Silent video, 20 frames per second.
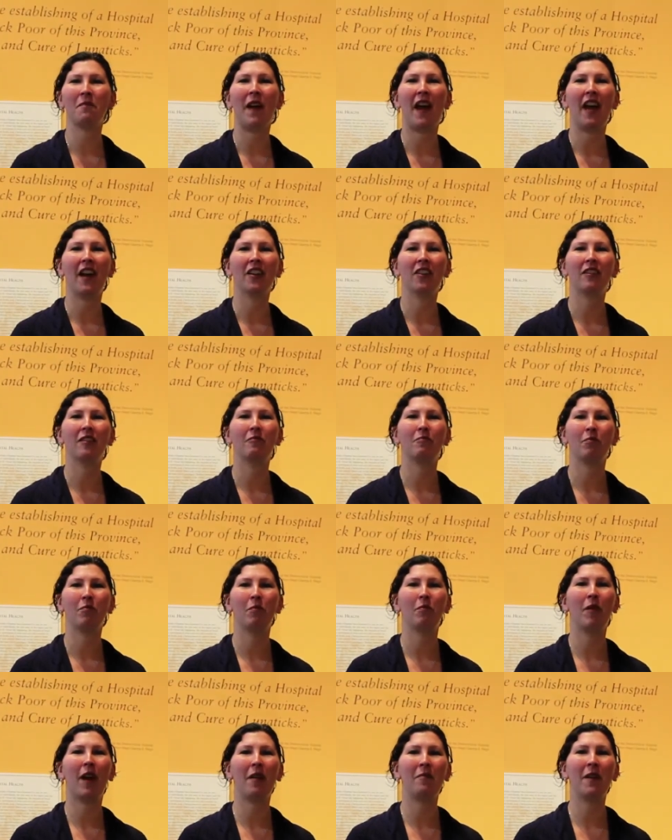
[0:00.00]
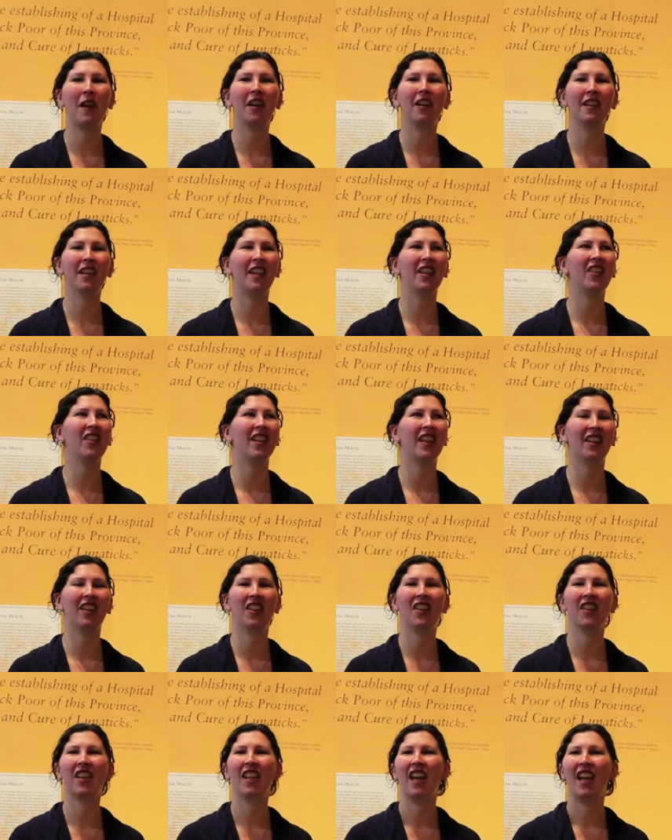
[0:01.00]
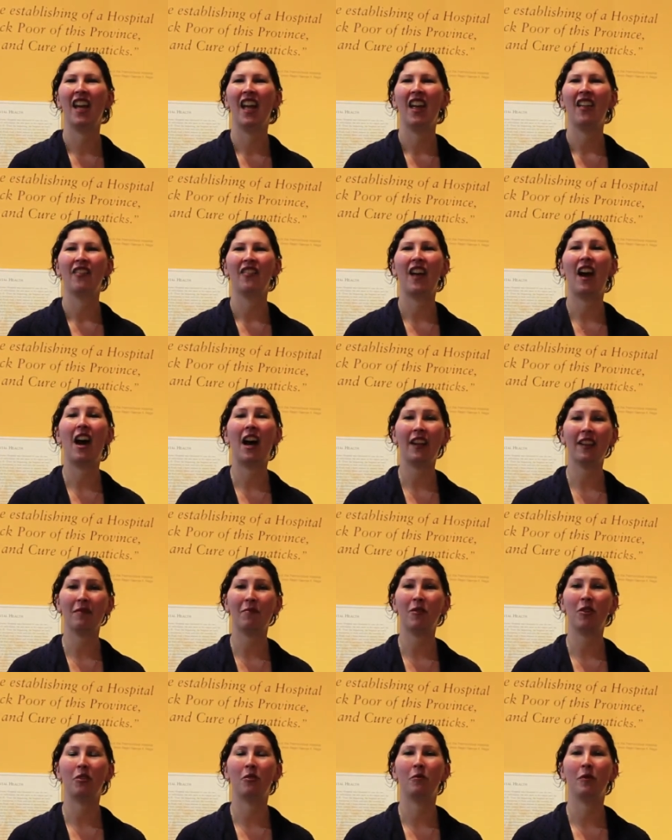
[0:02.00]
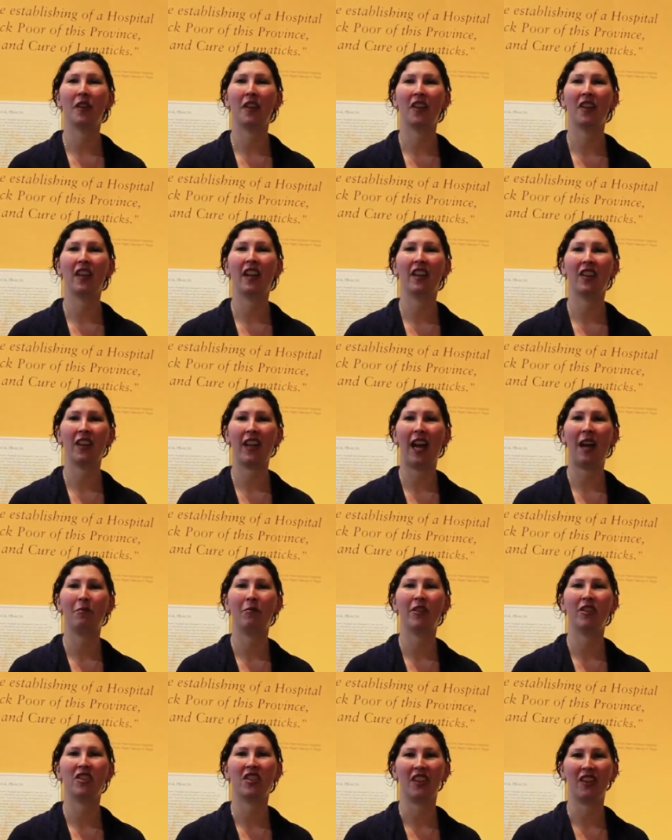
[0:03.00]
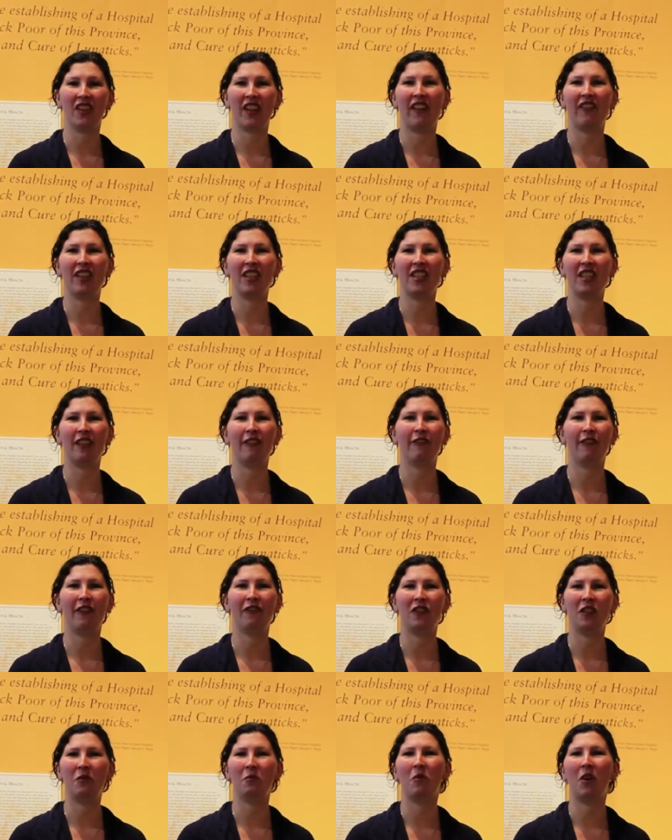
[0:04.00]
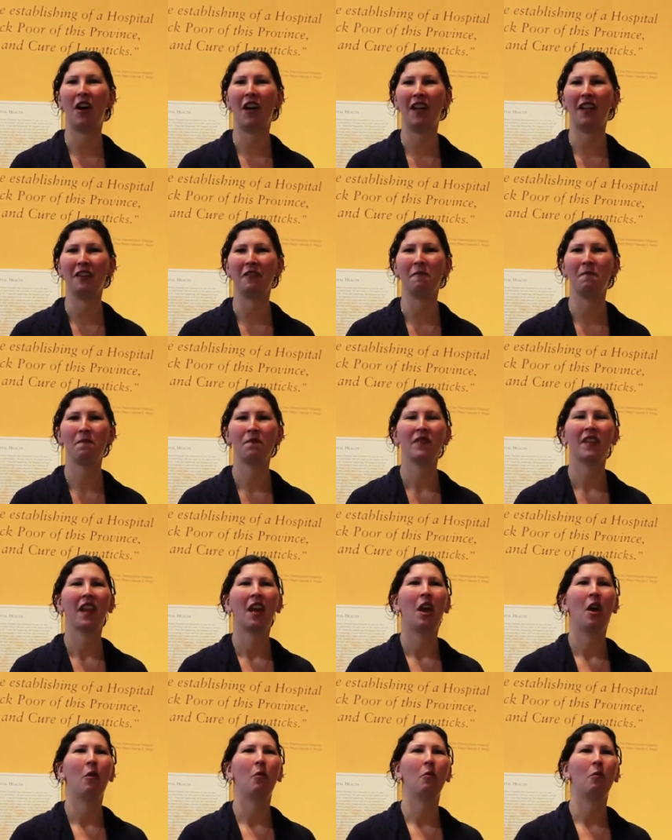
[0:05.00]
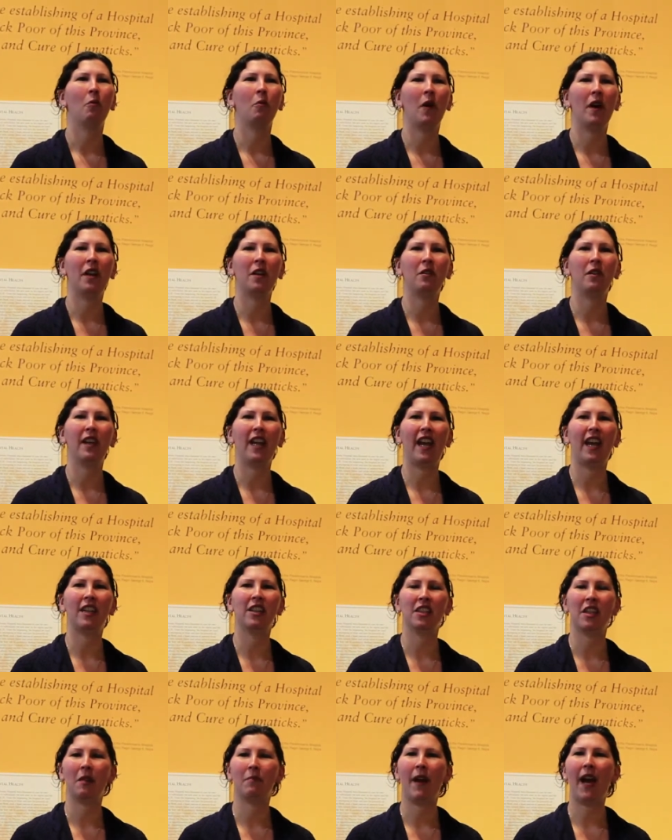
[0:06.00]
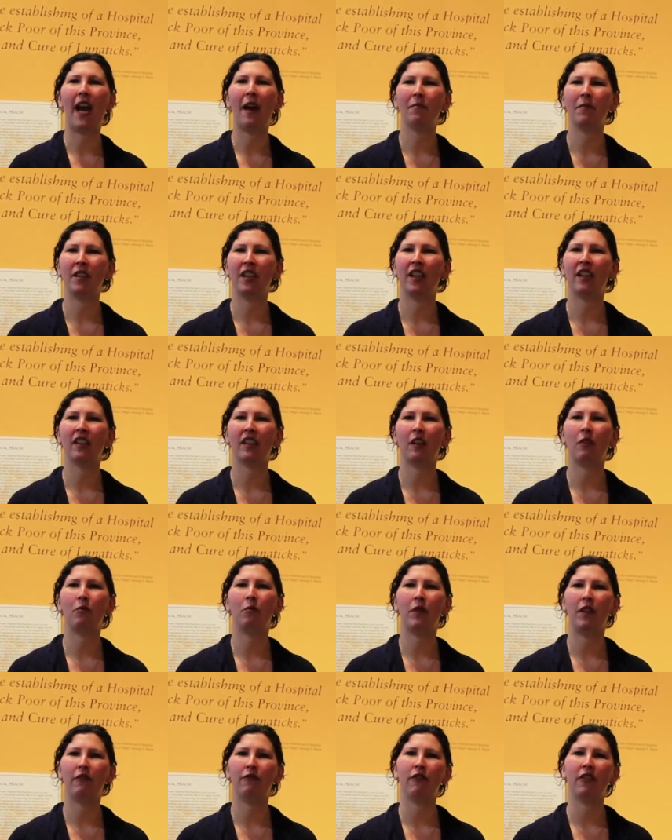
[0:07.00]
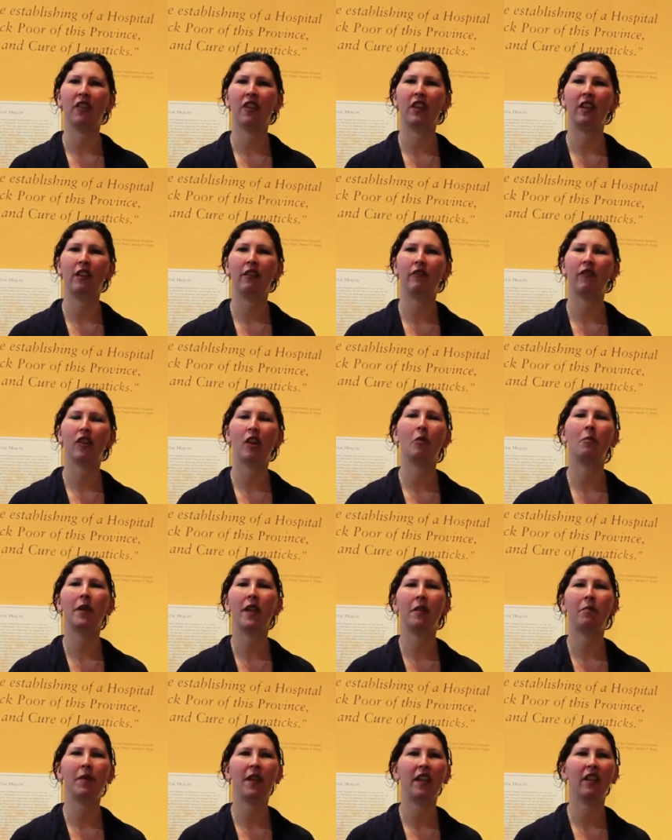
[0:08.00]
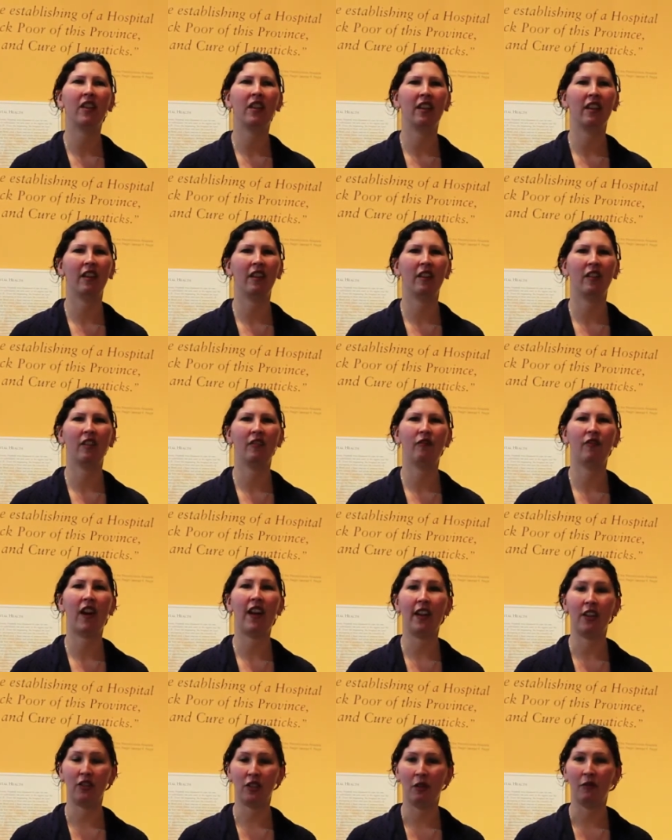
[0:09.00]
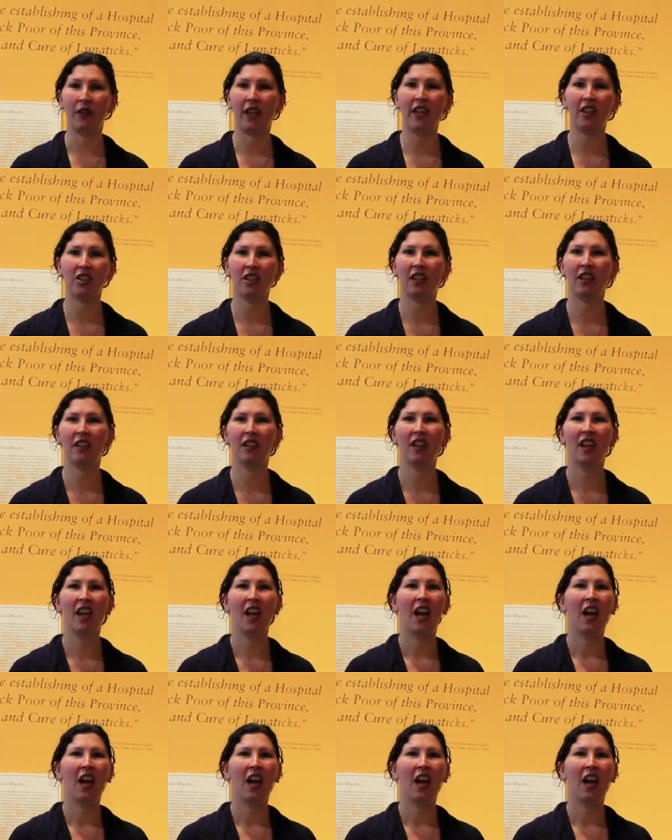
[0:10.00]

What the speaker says: amassed primarily since the hospital was established in 1751. What ended up happening is that we've received so many pieces by a donation,